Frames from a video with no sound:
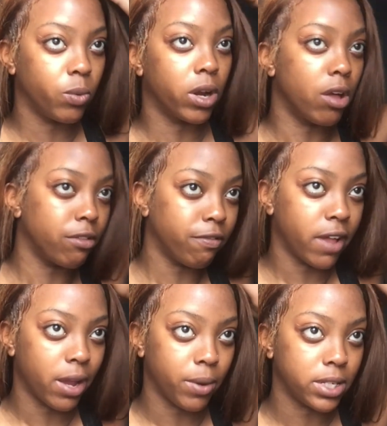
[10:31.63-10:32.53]
where all the
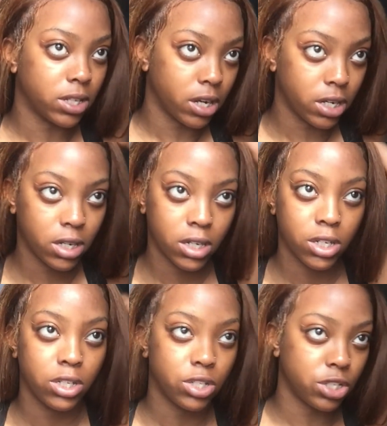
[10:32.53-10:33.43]
flyaways are,
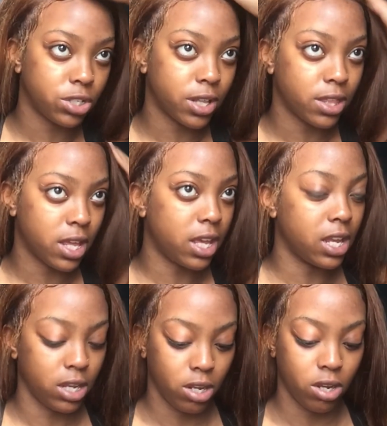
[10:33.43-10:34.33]
just so that they
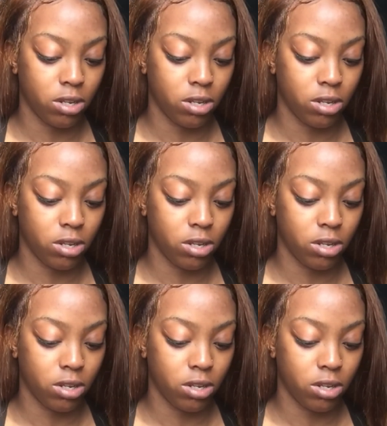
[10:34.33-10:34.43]
can